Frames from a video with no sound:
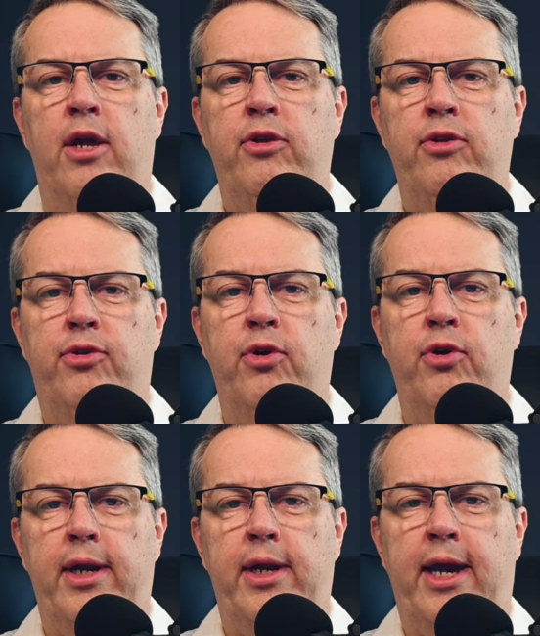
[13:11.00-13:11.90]
You
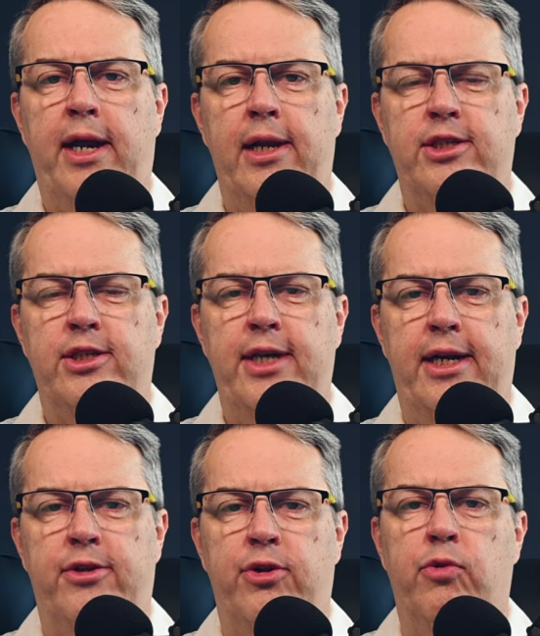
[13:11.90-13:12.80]
don't want analytics
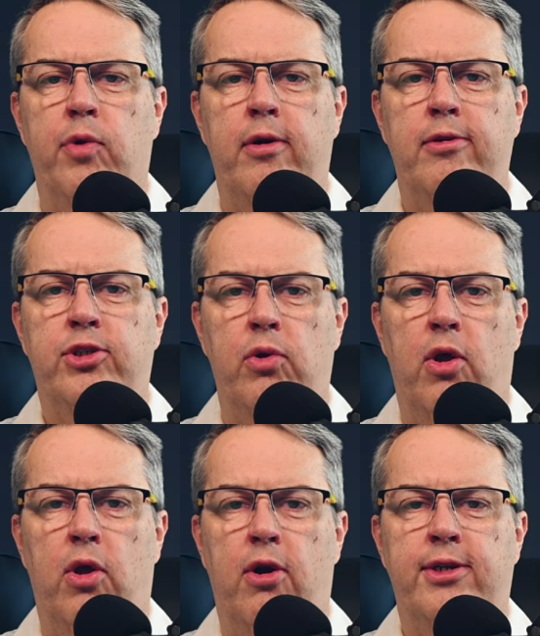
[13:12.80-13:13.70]
data to grow so
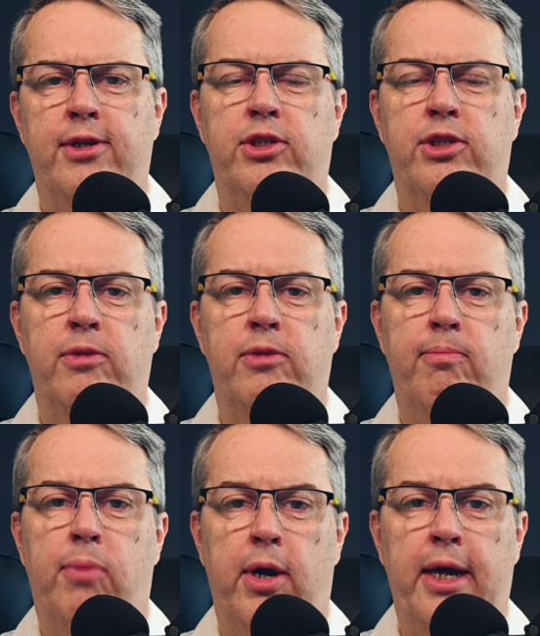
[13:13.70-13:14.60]
large that it starts
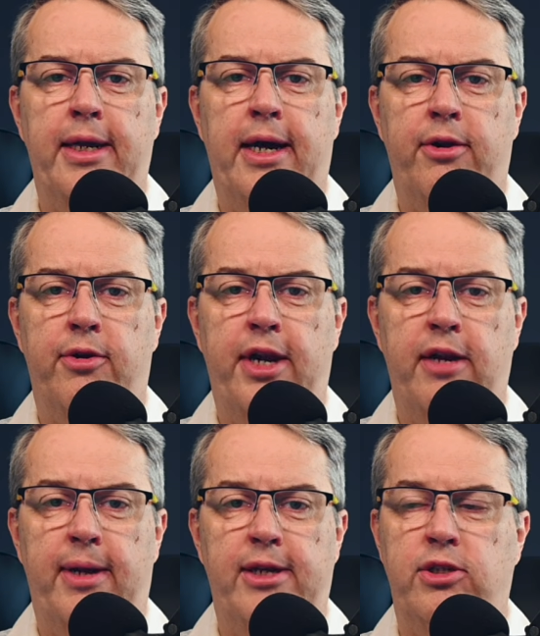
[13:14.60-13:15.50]
bogging down your
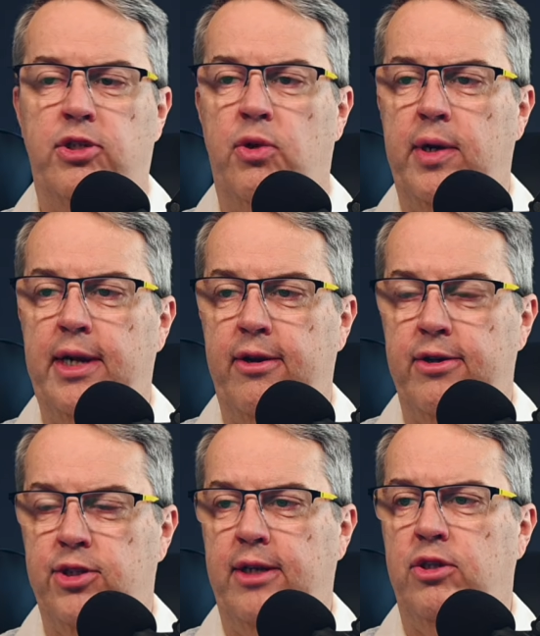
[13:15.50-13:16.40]
database and slowing down your
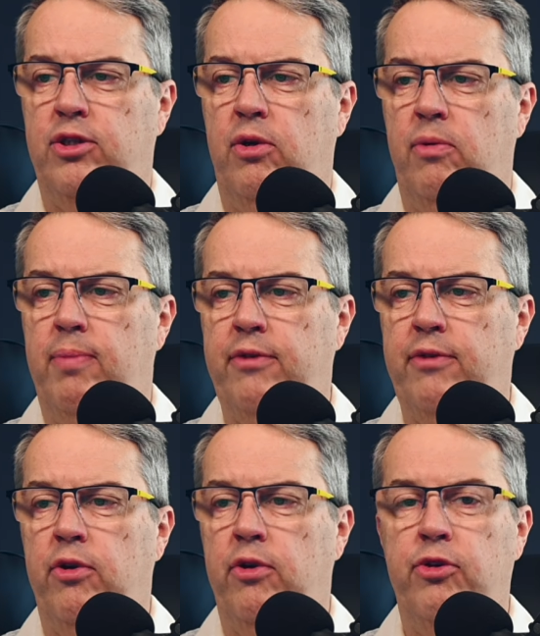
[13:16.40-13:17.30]
site. So by
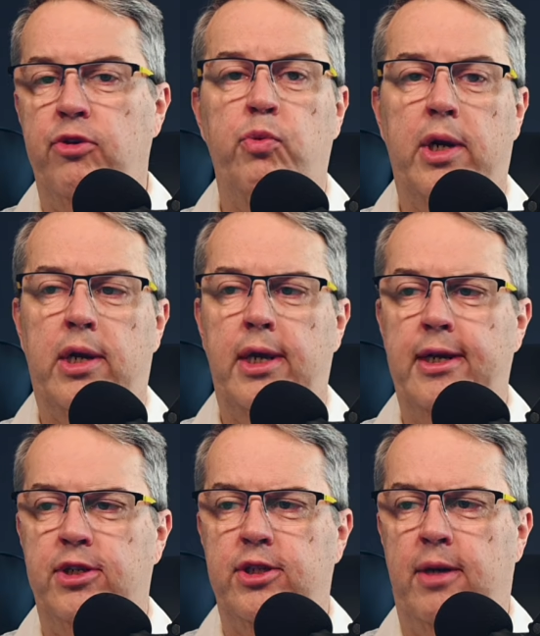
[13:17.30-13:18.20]
default, you do want to clean
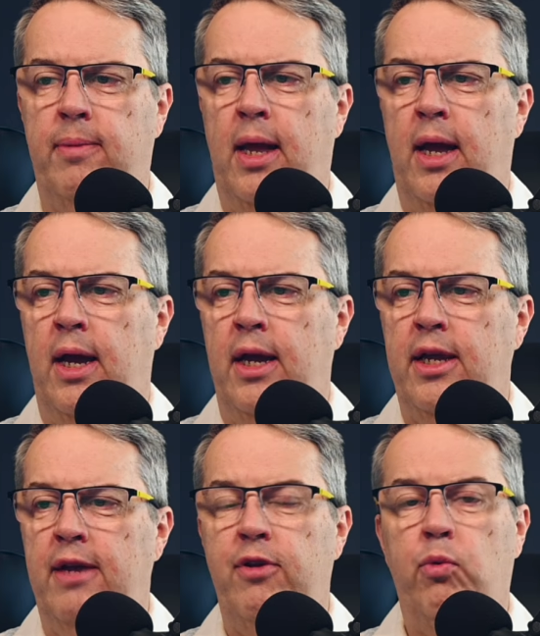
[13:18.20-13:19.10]
this up.
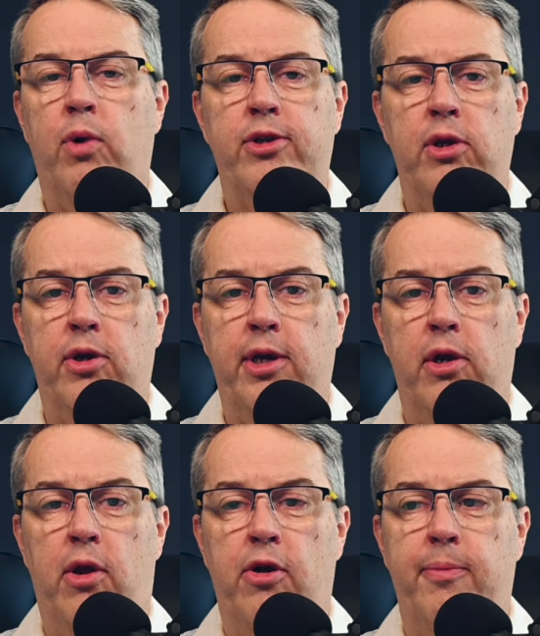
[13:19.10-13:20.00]
If you want to look at a
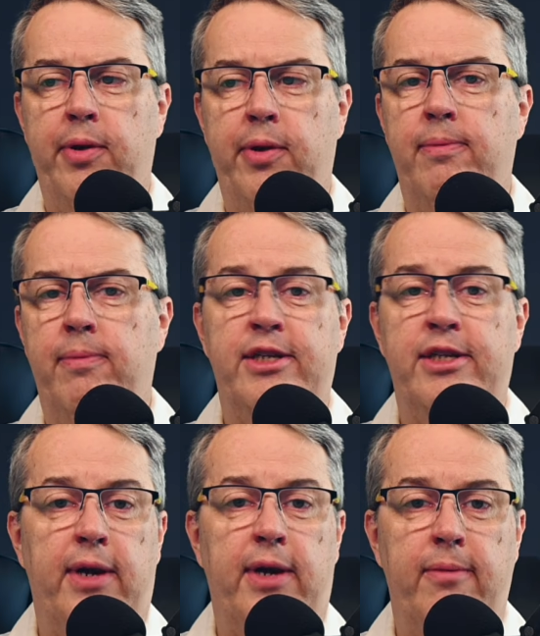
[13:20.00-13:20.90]
longer period, that's
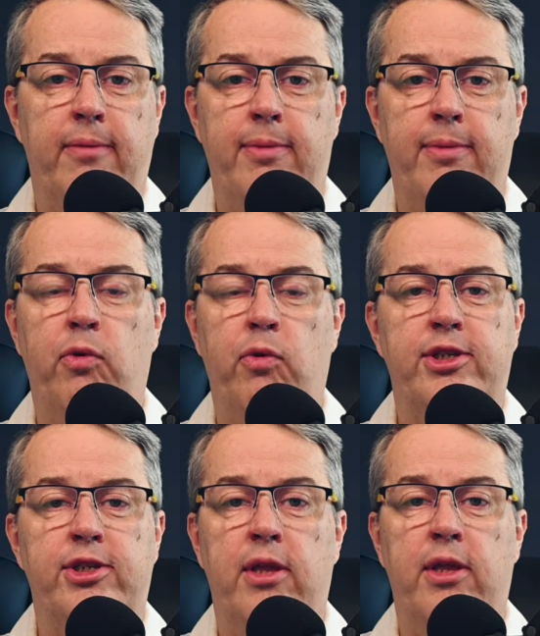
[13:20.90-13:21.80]
fine. Maybe if you want to
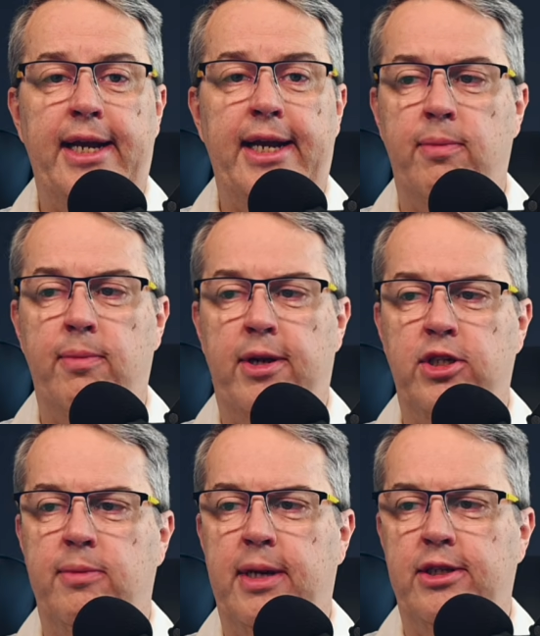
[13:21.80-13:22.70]
see the last 3
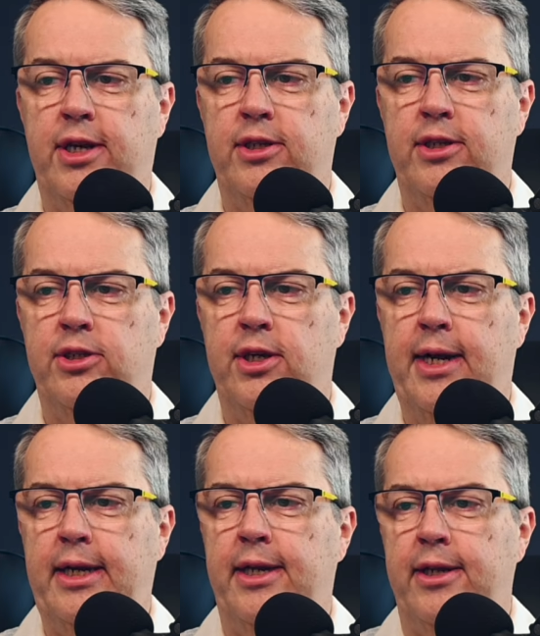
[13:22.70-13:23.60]
months, you might change this to
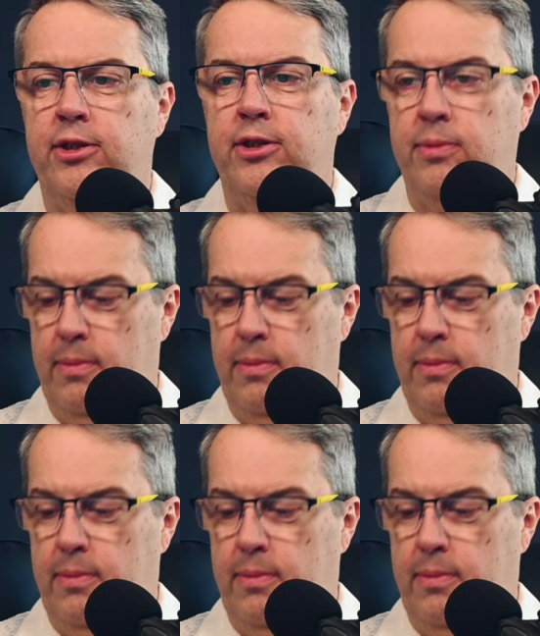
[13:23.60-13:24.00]
90 days